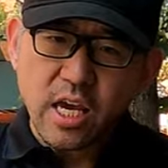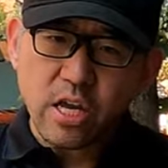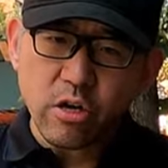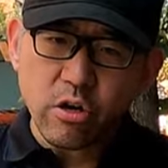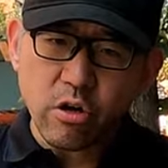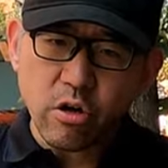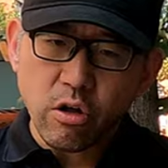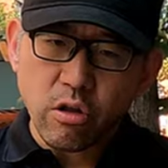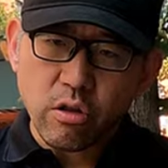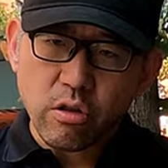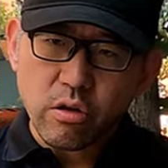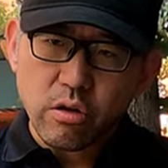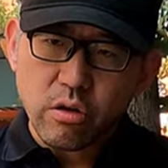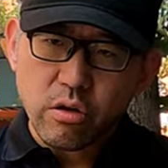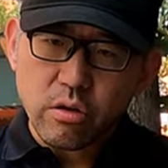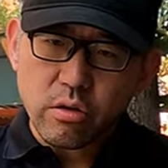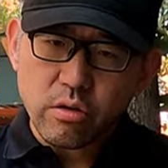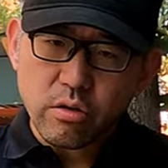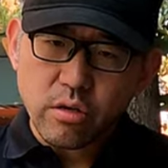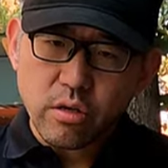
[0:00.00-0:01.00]
it'll
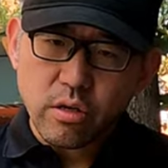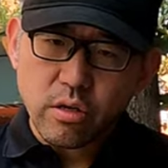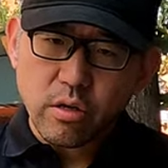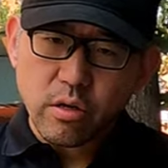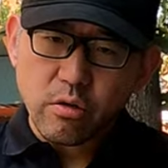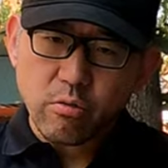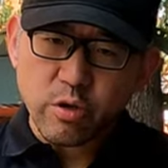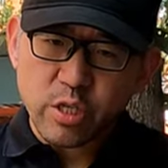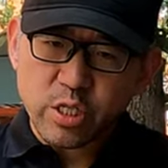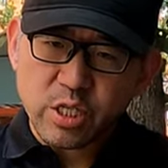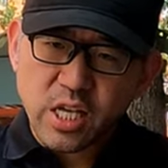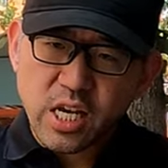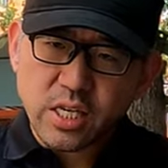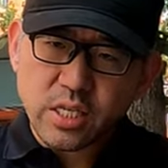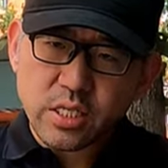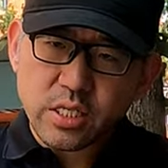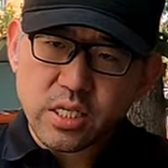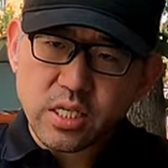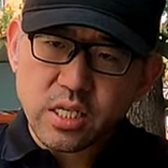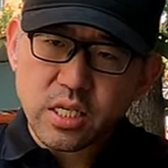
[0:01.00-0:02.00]

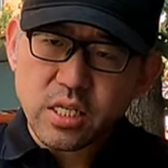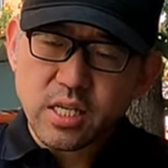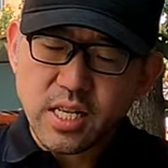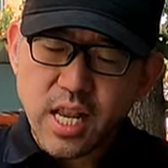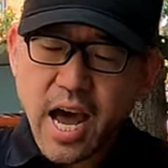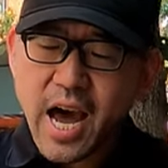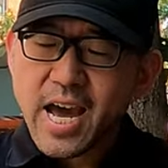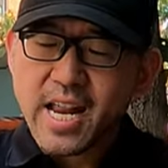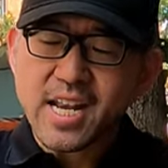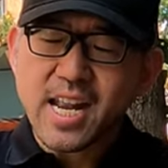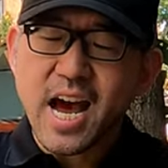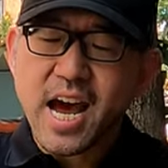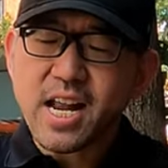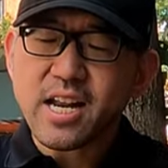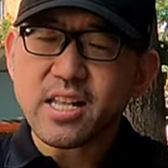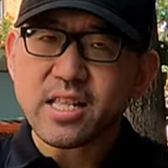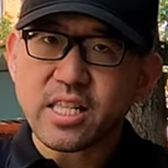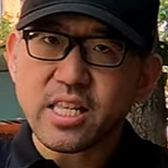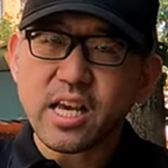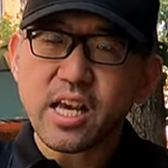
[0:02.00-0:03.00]
resist not
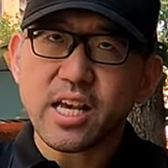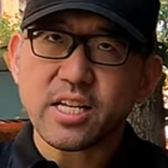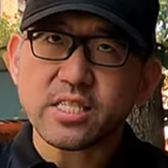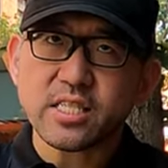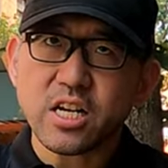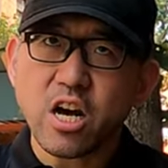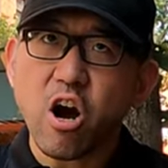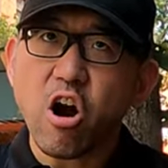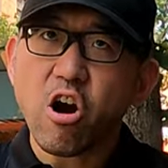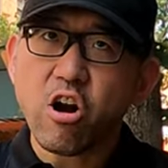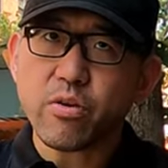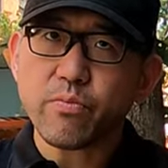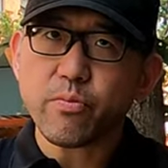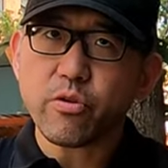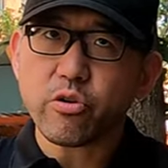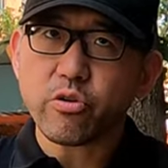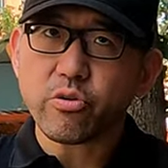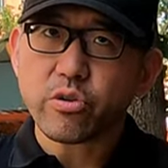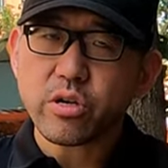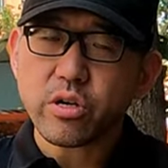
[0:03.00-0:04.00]
not as in a hard
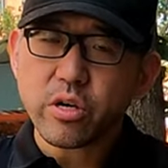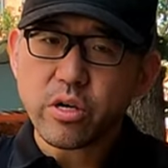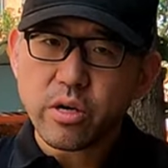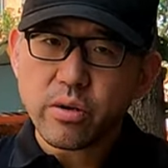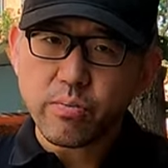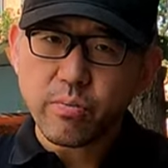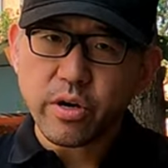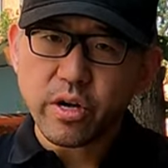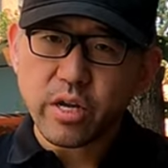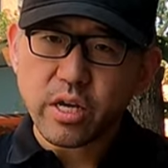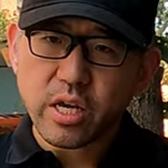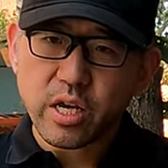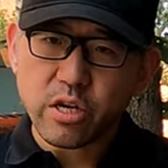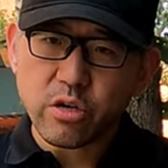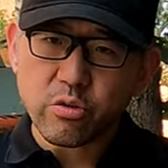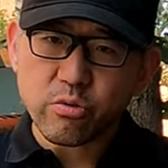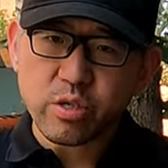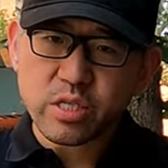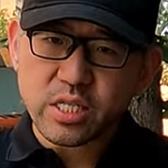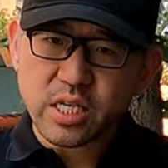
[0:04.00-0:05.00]
mode, but
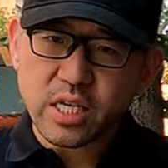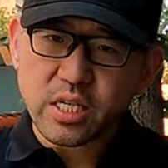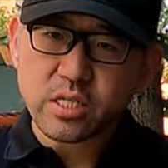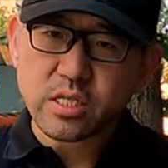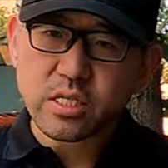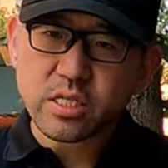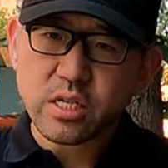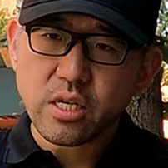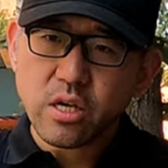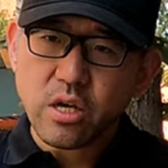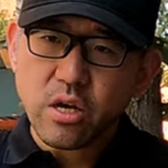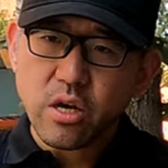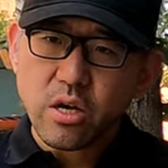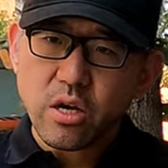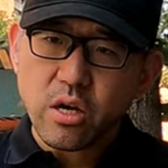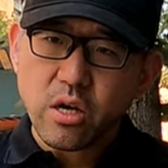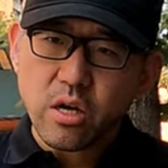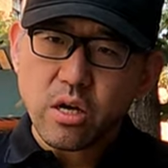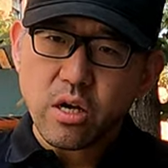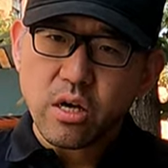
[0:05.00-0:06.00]
it'll resist
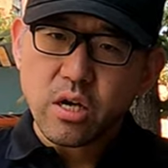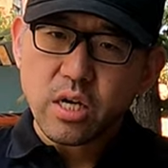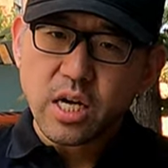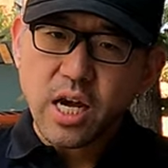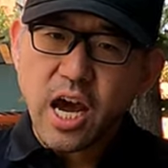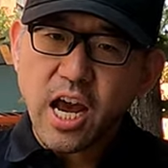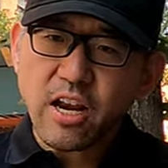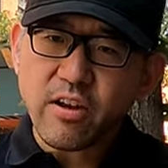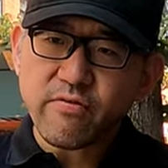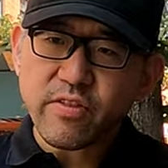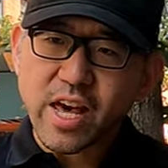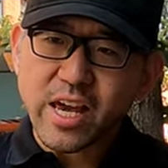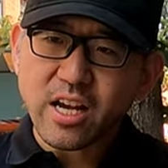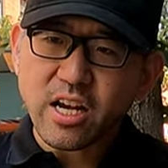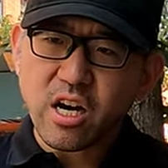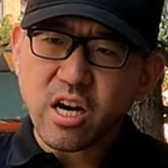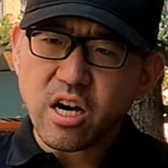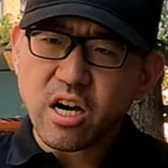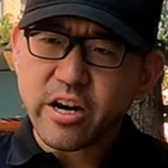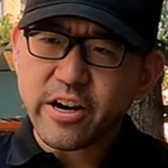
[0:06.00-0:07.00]
kind of like
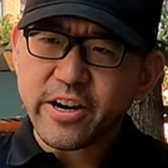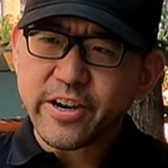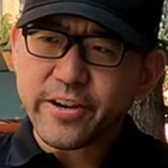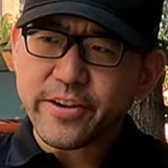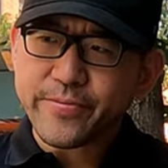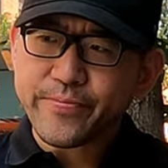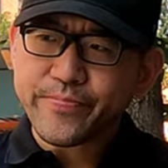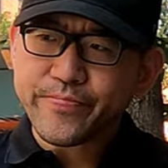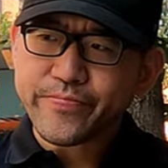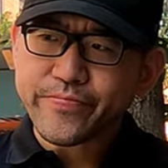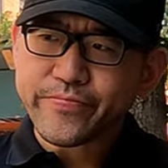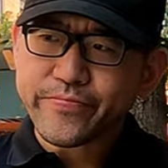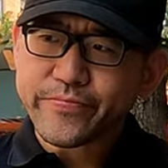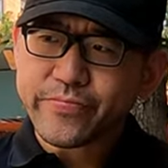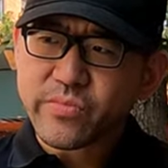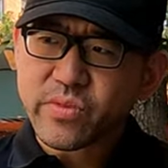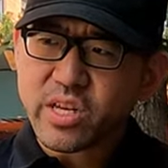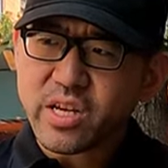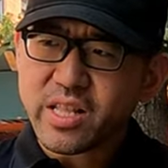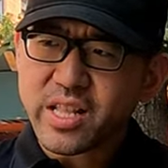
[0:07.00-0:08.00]
a,
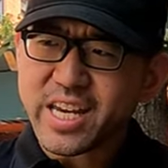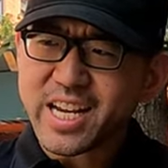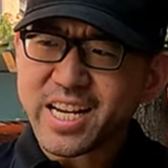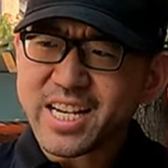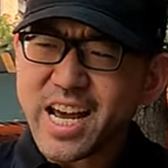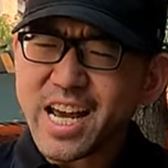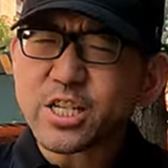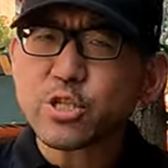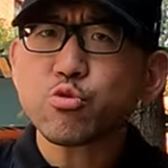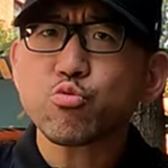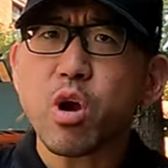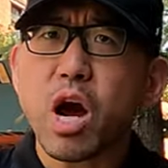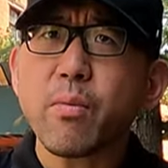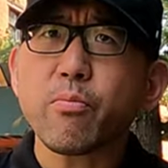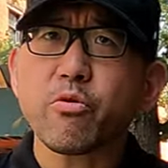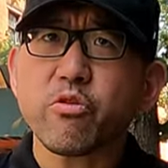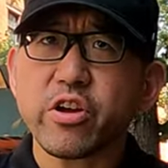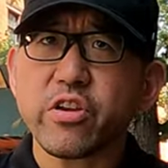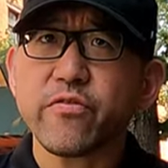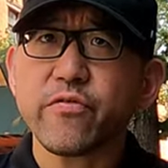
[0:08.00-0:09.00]
um, like a nice
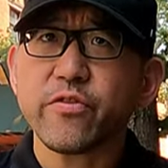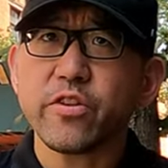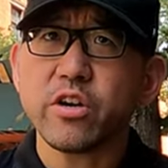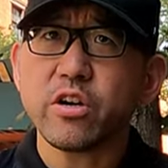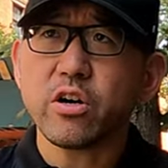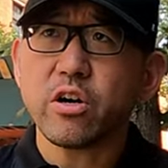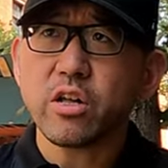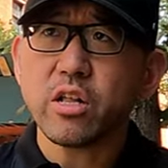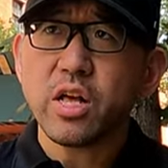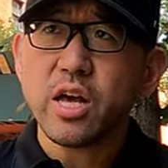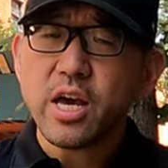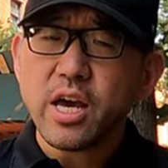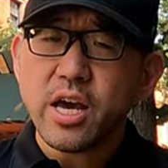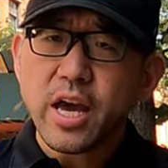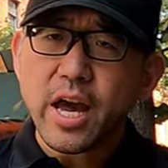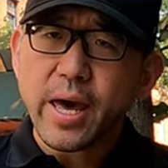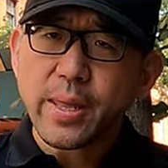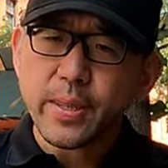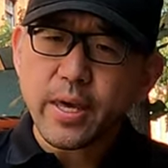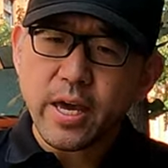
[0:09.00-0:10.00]
rubbery feel
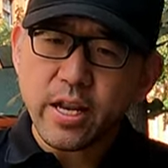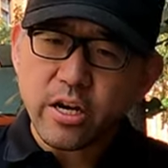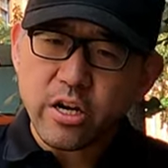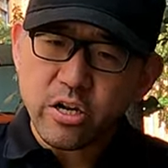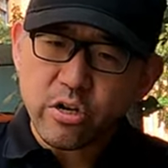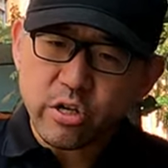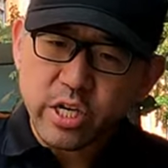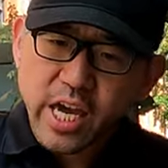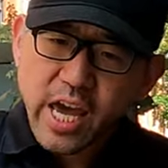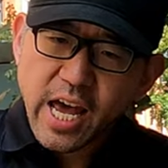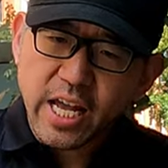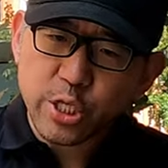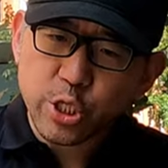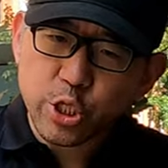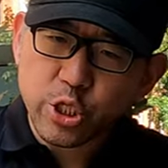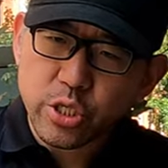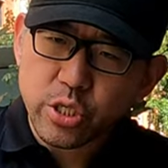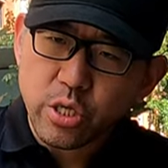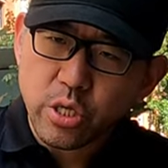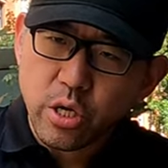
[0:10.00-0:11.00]
and then it'll
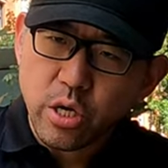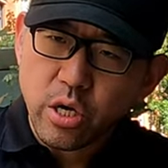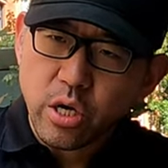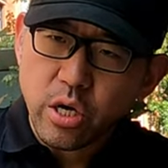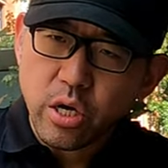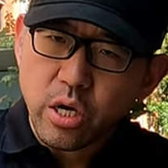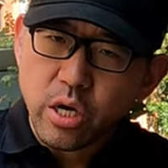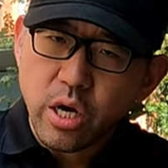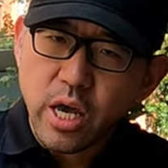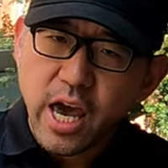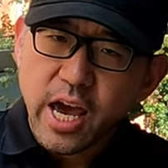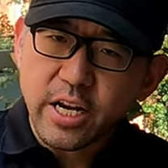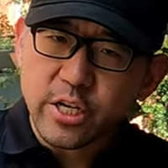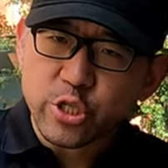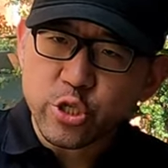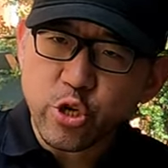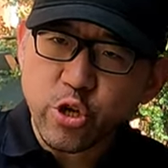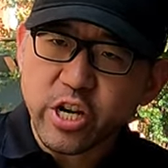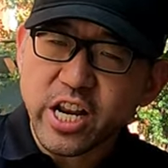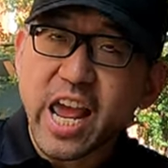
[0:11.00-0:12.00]
catch at a
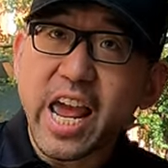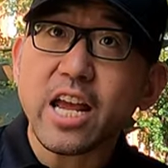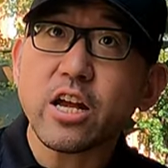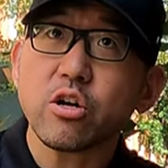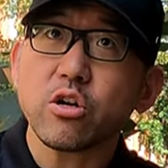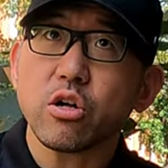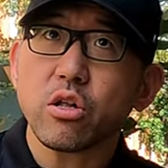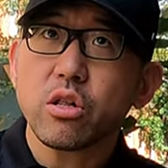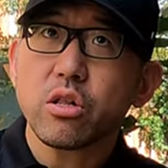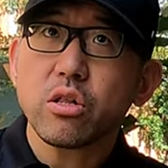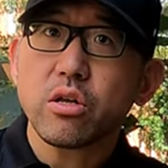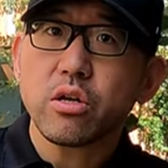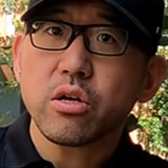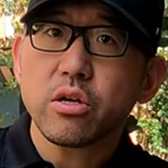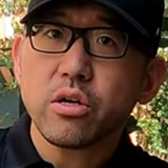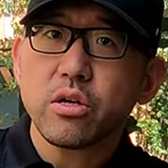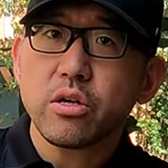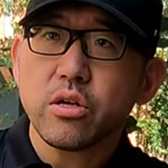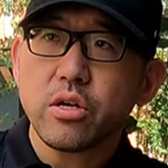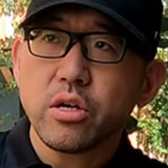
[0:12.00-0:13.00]
certain angle
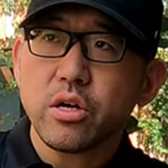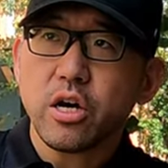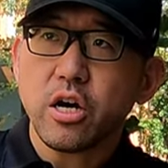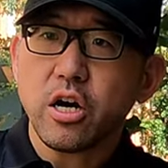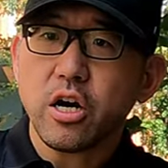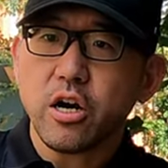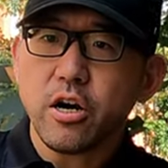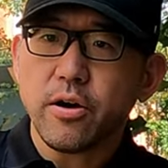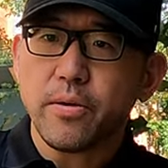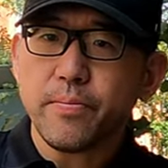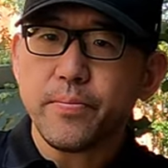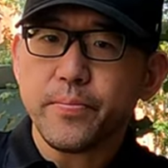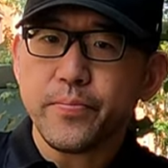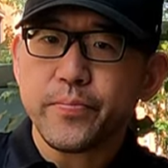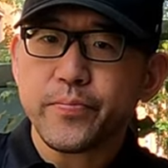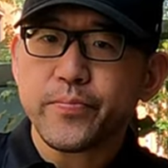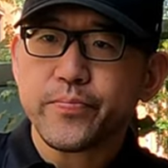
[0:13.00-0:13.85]
um,